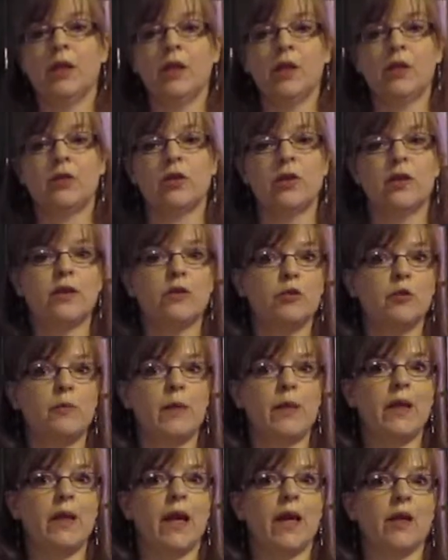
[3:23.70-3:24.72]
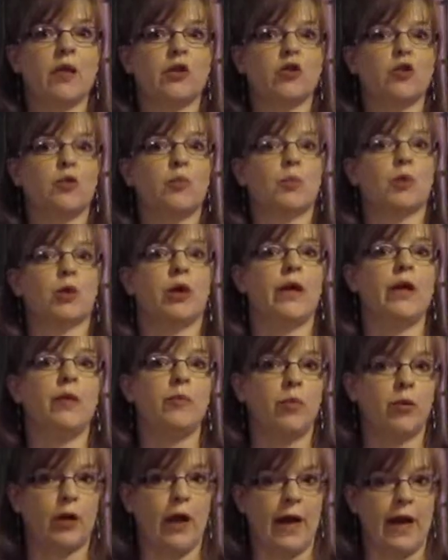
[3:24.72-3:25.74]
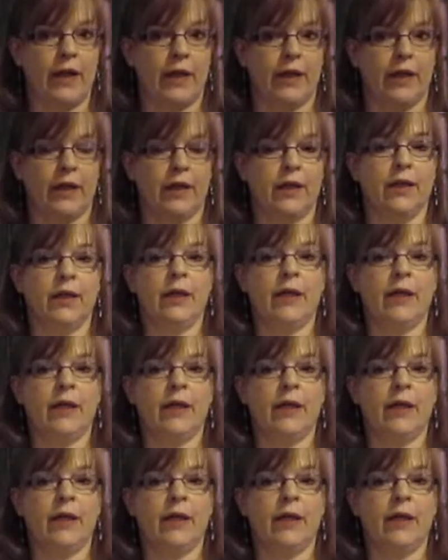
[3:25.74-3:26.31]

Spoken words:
So this would be like spring break.